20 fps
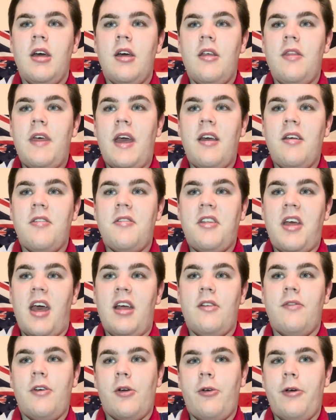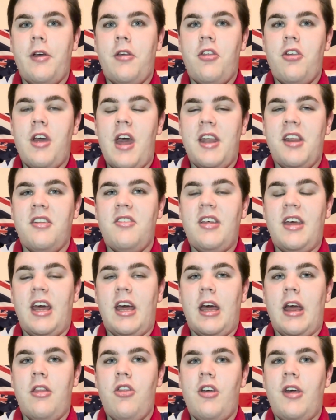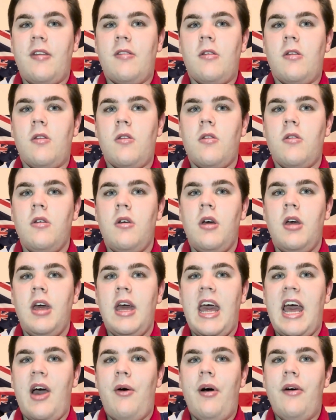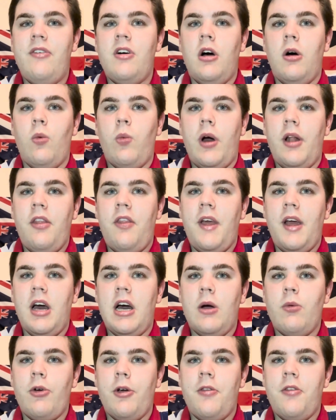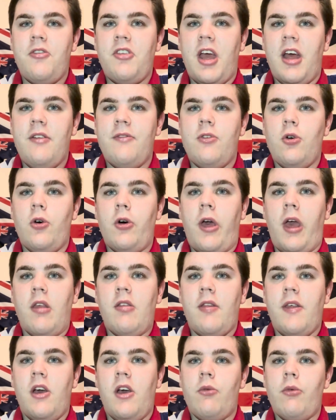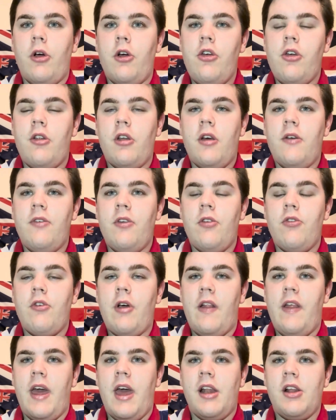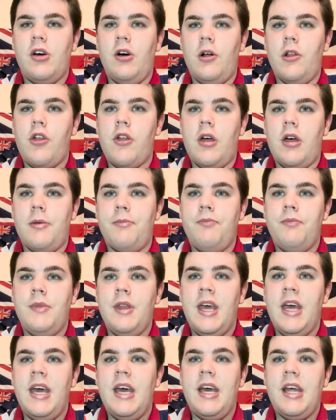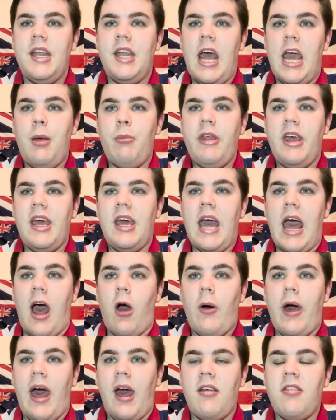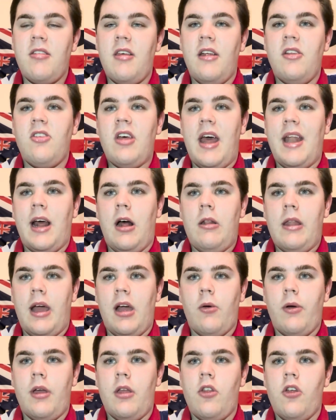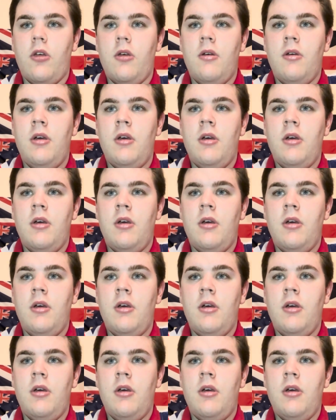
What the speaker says: they stand for Christianity and Jesus. However, one thing I won't stand for is the erosion of Australian culture, namely our accent and our language.